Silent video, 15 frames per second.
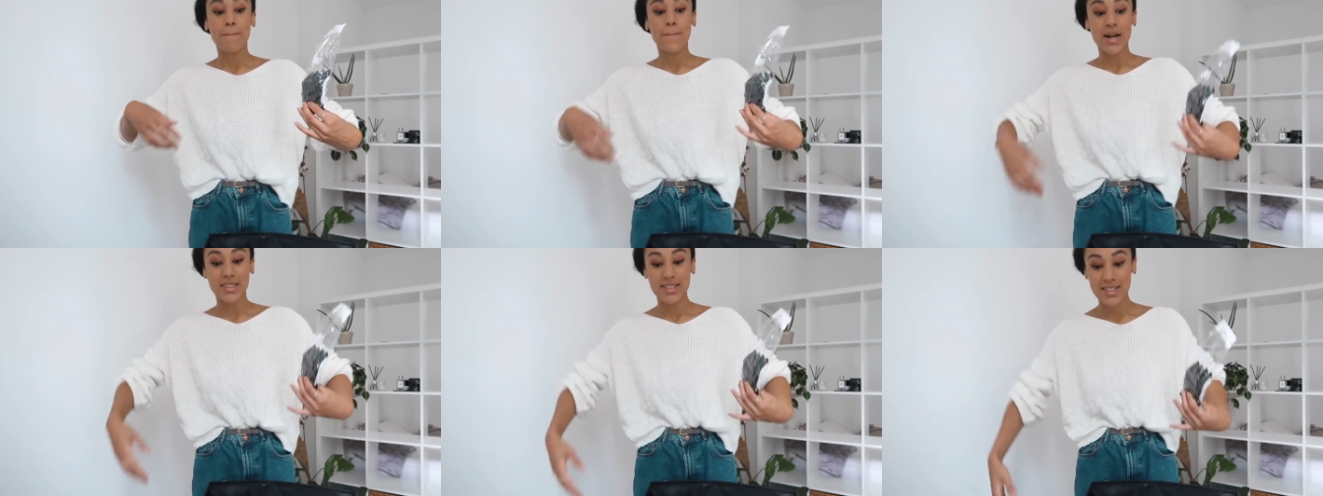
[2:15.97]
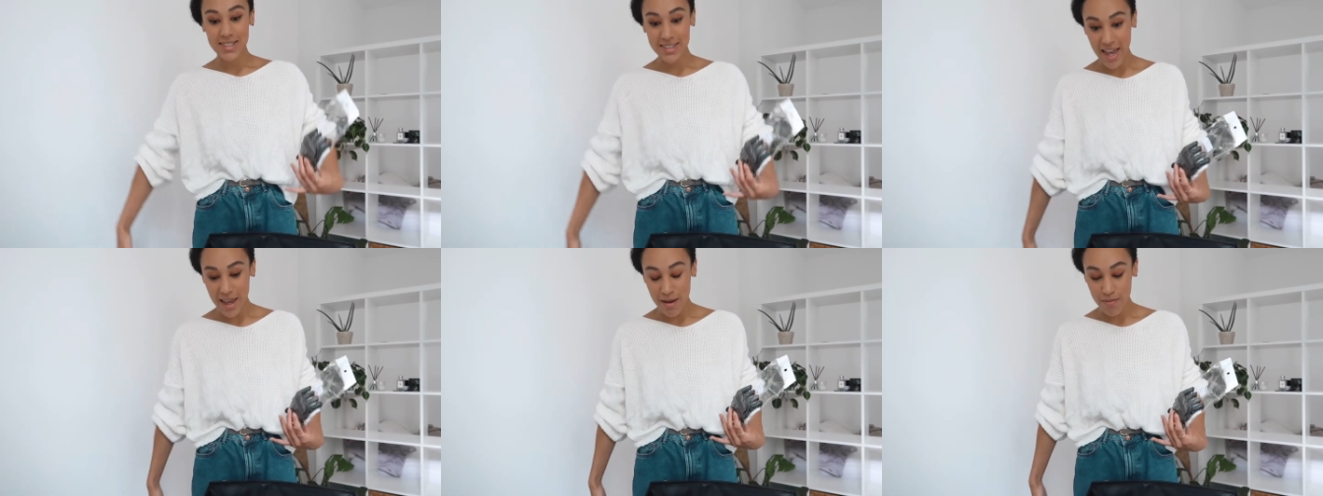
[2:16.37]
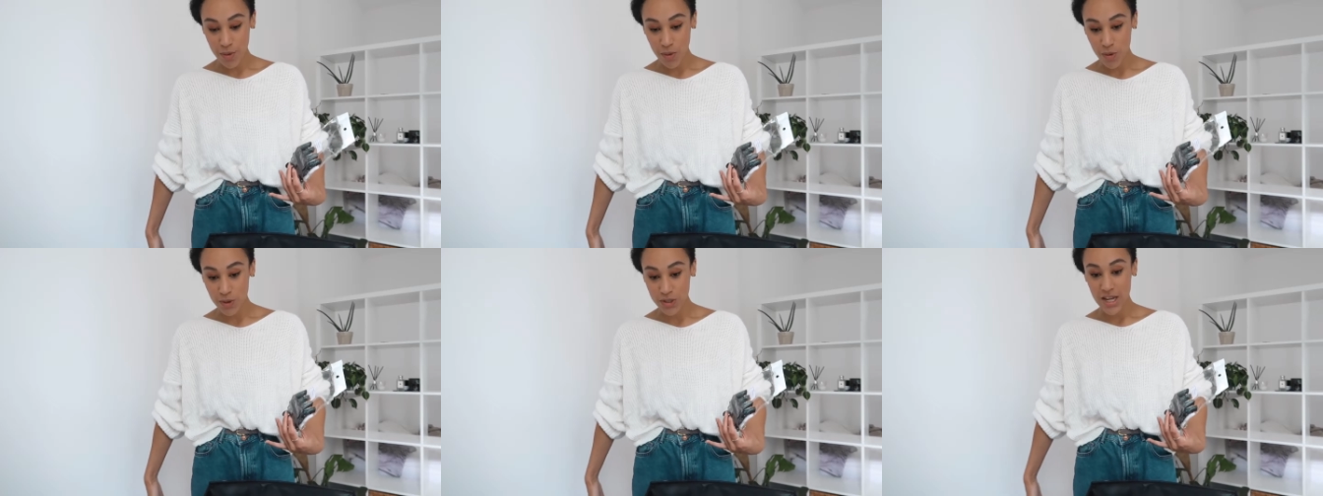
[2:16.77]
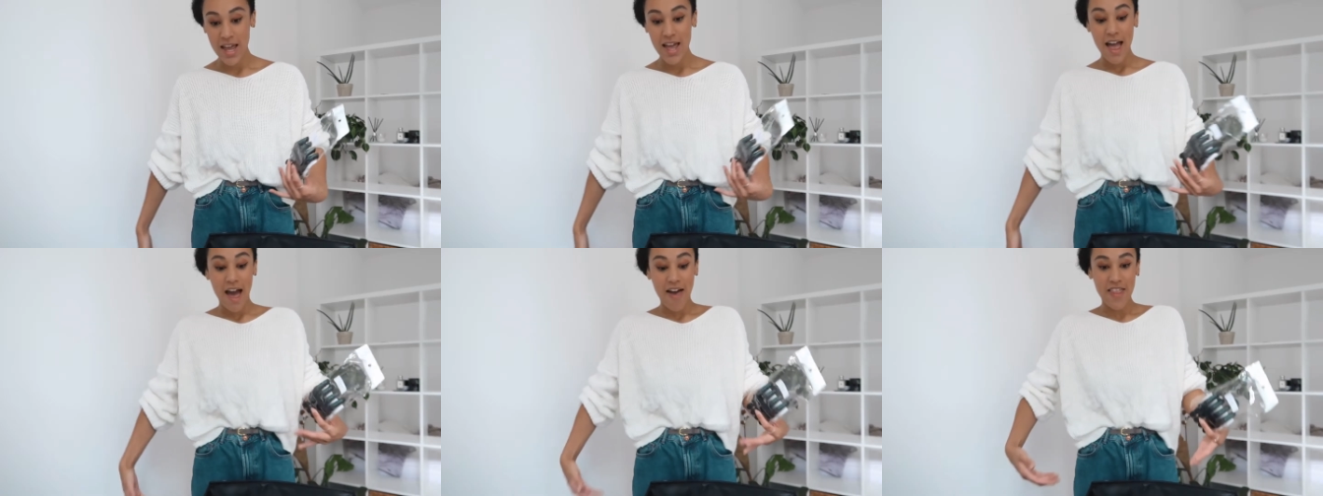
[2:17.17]
my skateboard,
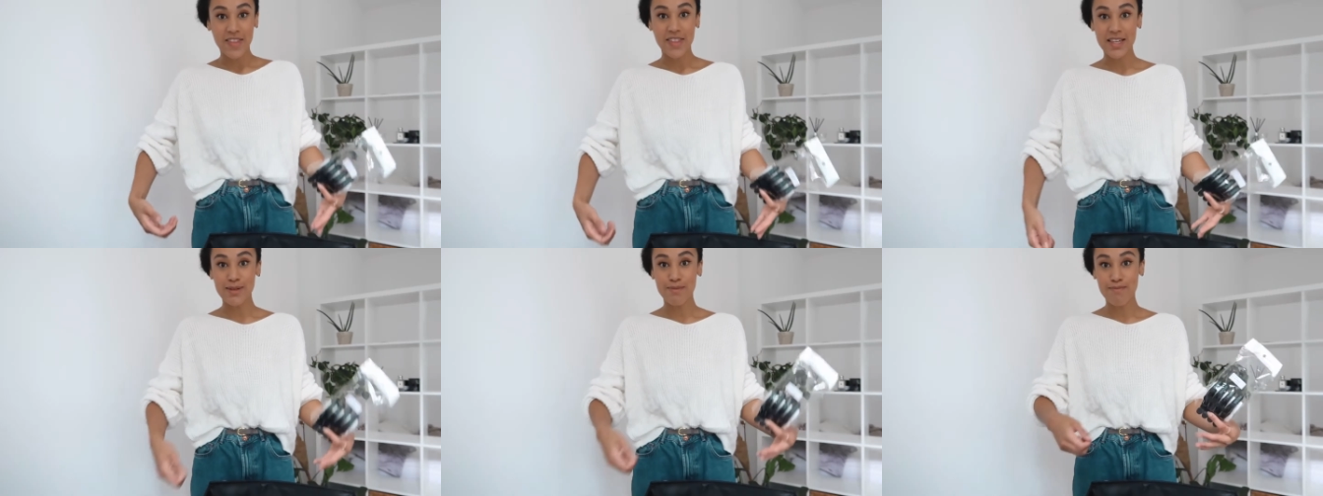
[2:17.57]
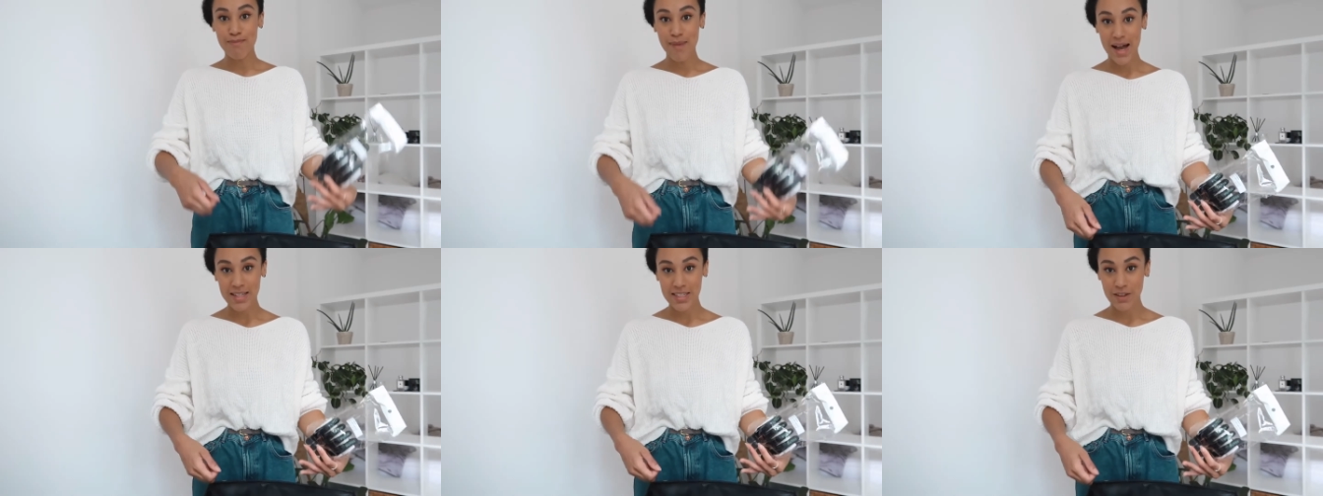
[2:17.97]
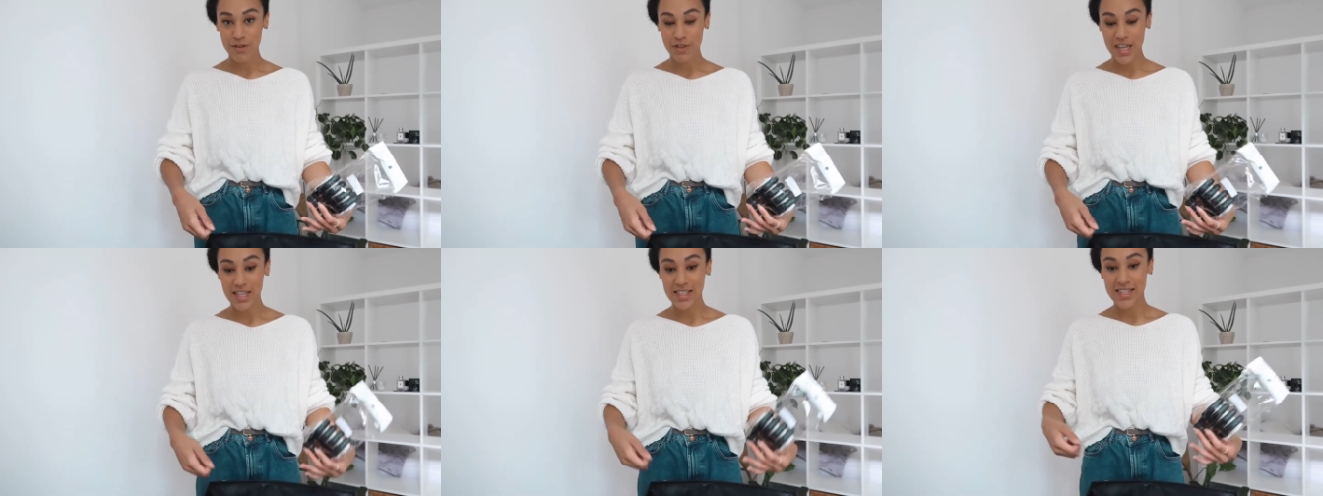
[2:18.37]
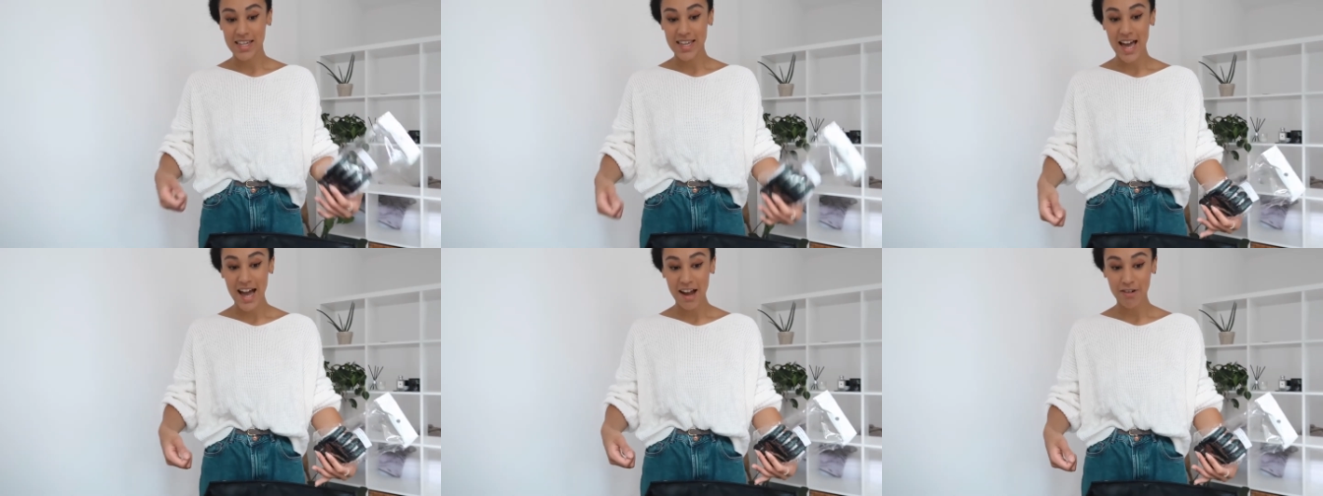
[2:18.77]
and then this massive thing to
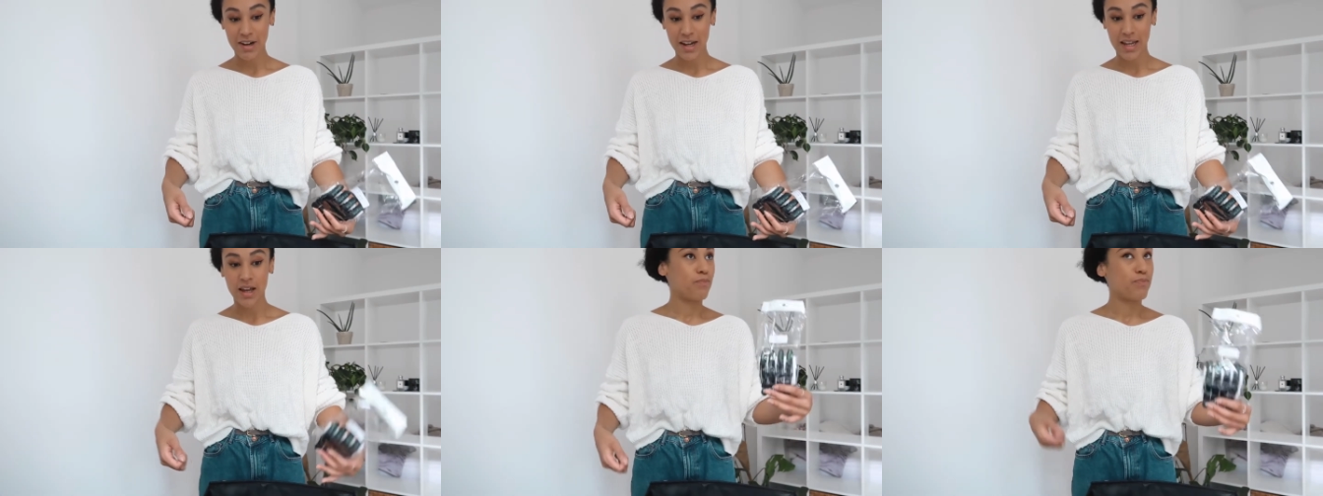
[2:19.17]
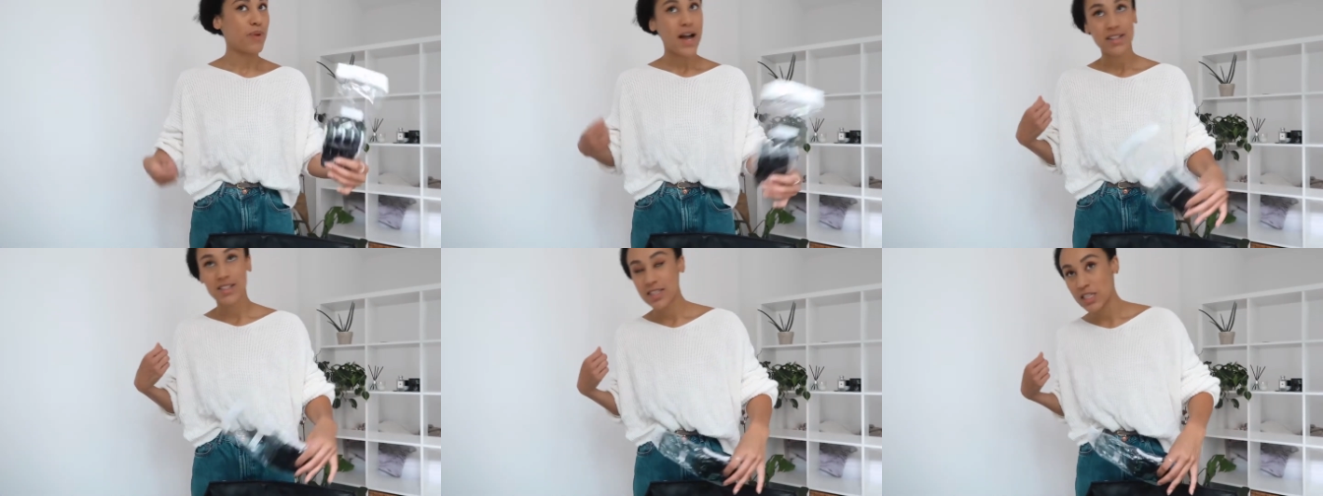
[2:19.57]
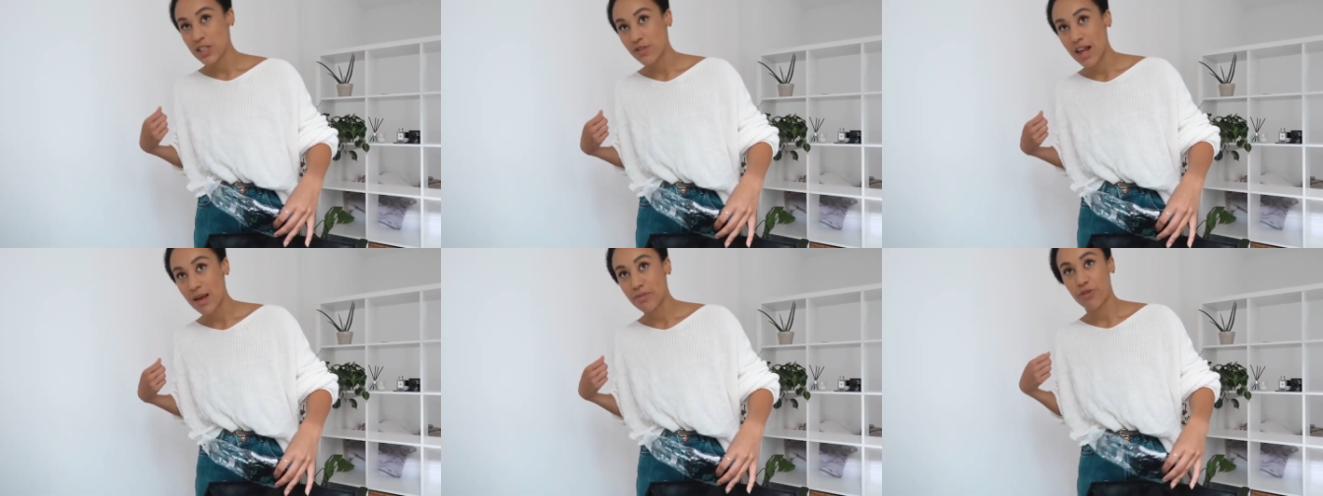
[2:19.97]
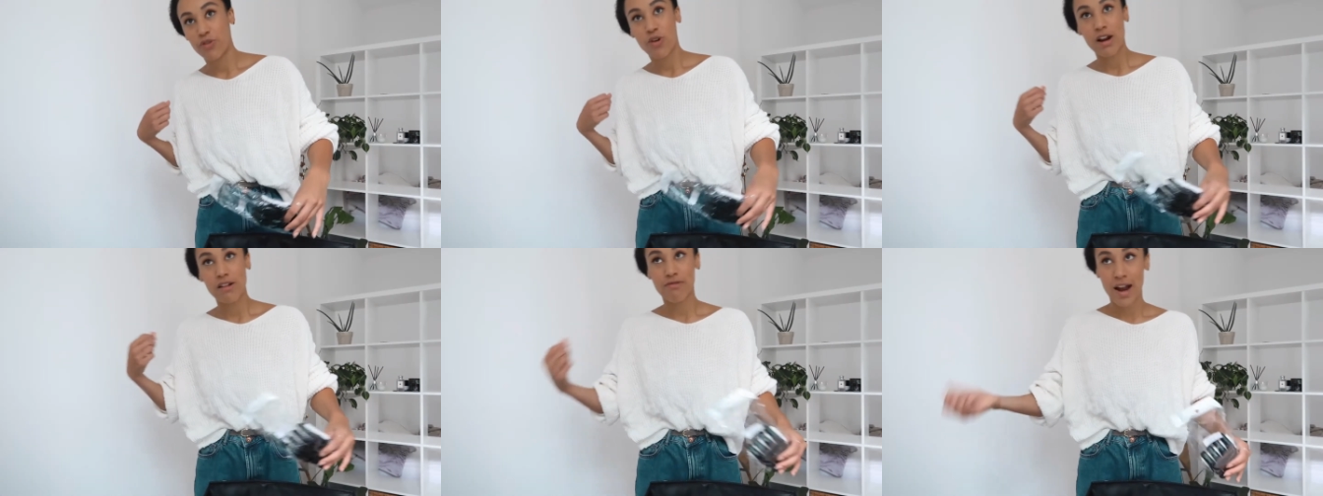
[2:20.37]
carry back to this flat
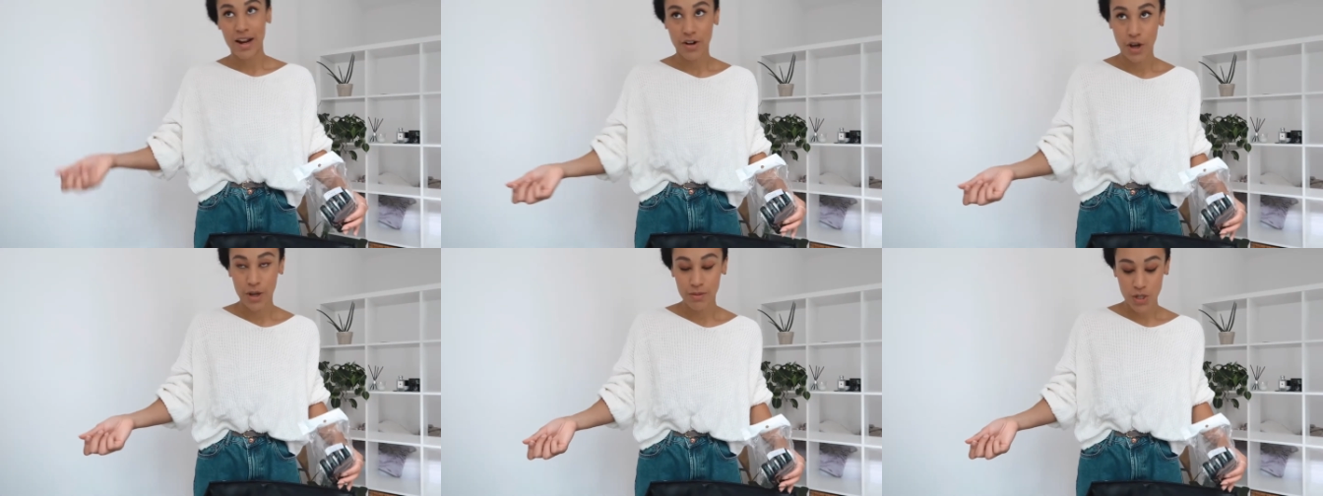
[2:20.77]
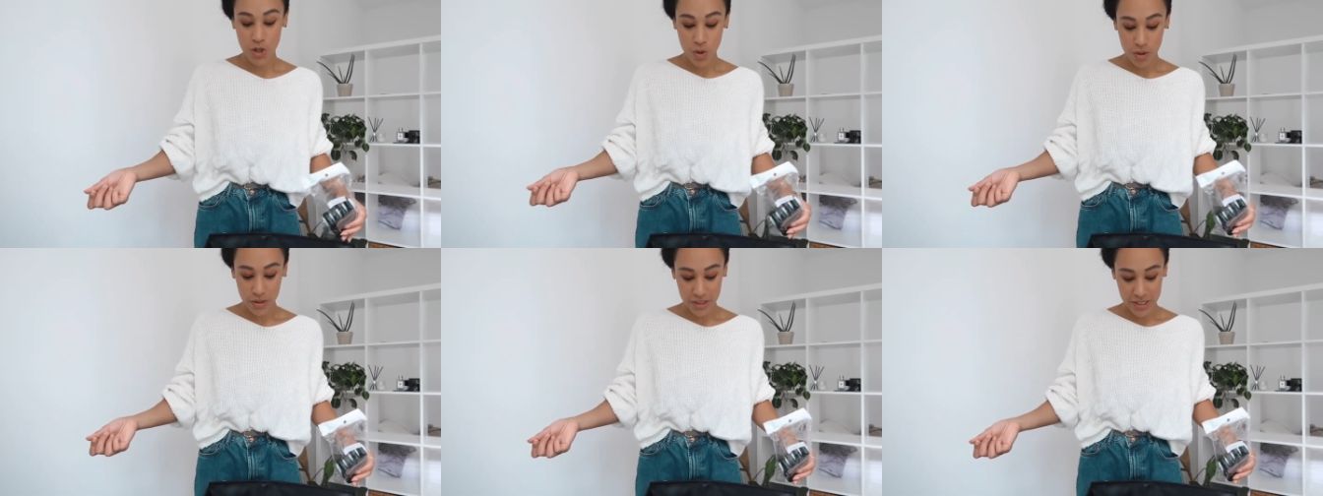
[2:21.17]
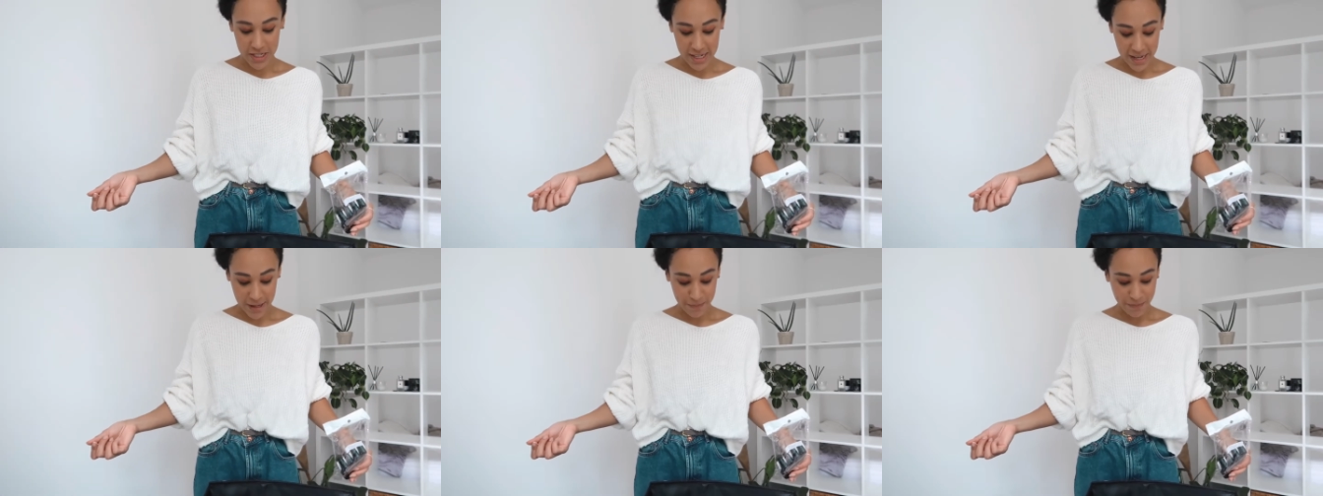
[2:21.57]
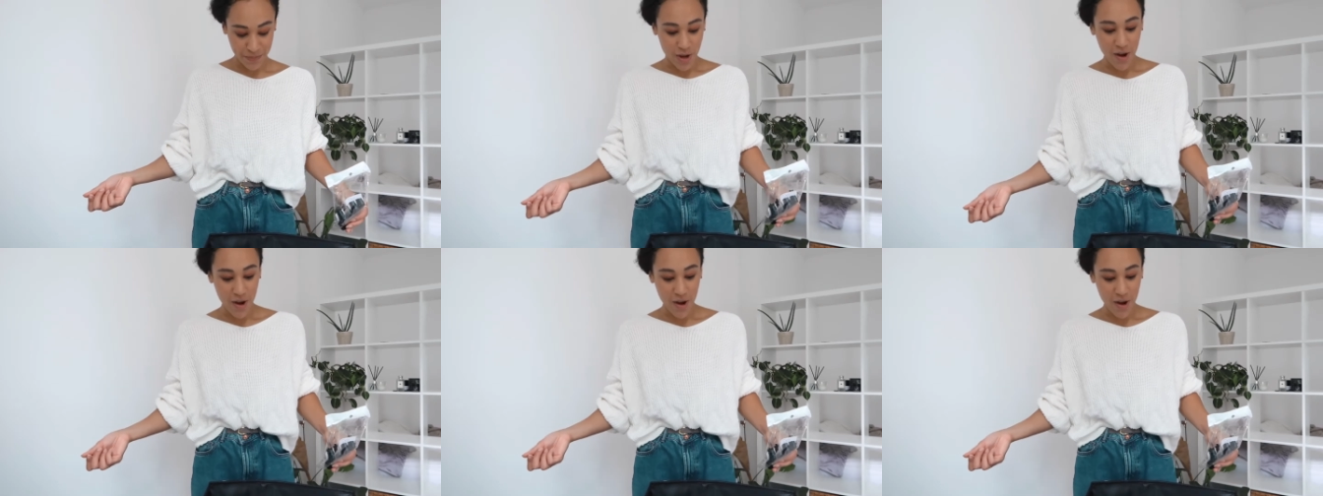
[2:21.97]
before I ran home to quarantine.